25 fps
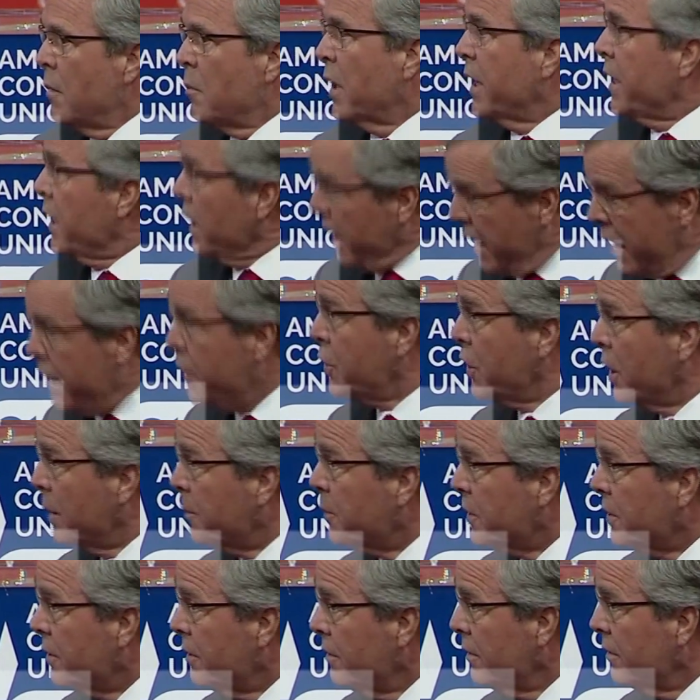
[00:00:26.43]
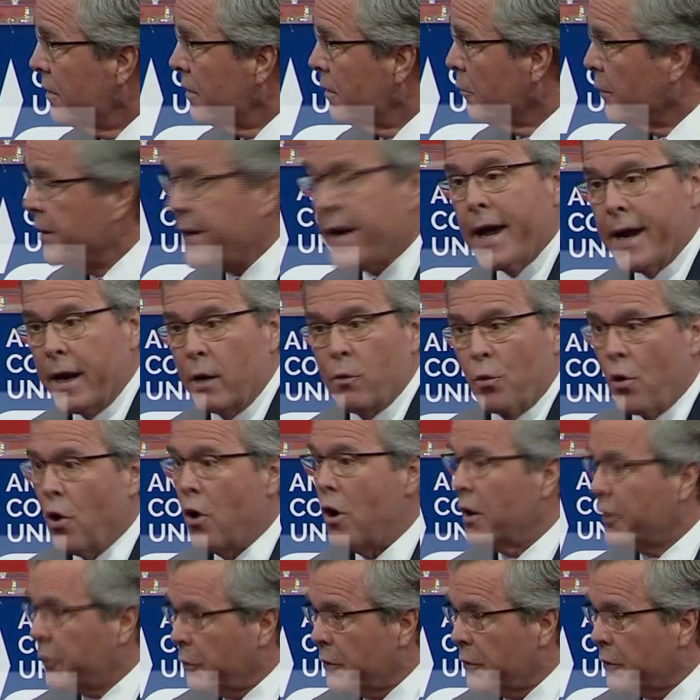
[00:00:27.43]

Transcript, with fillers: but Egypt, we got it wrong